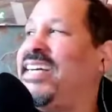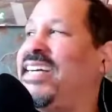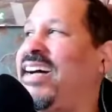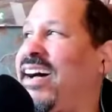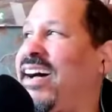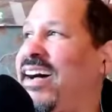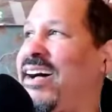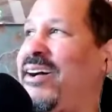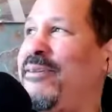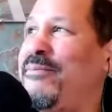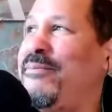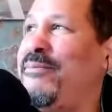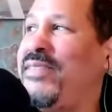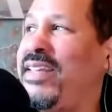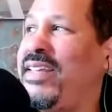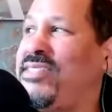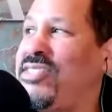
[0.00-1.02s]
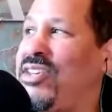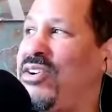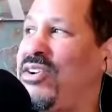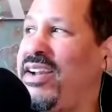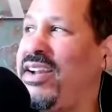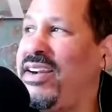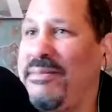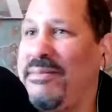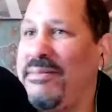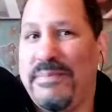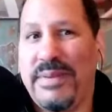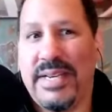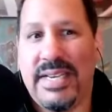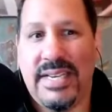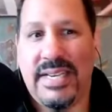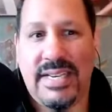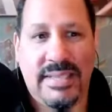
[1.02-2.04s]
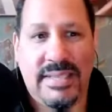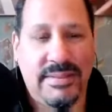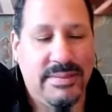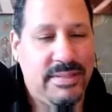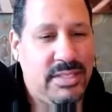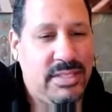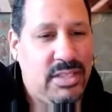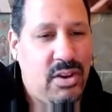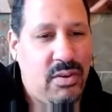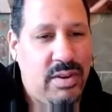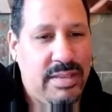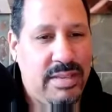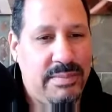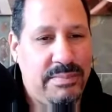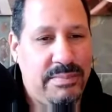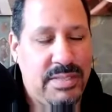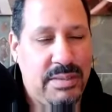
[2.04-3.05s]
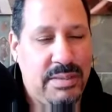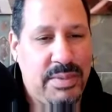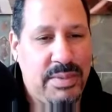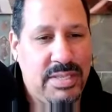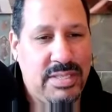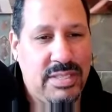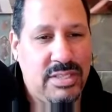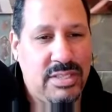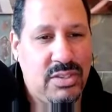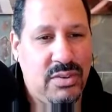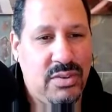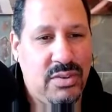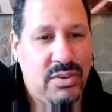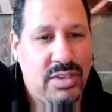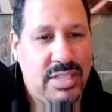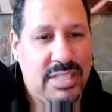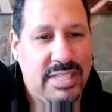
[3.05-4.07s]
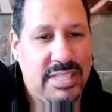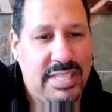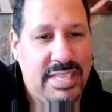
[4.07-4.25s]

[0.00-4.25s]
And so ended up going to business school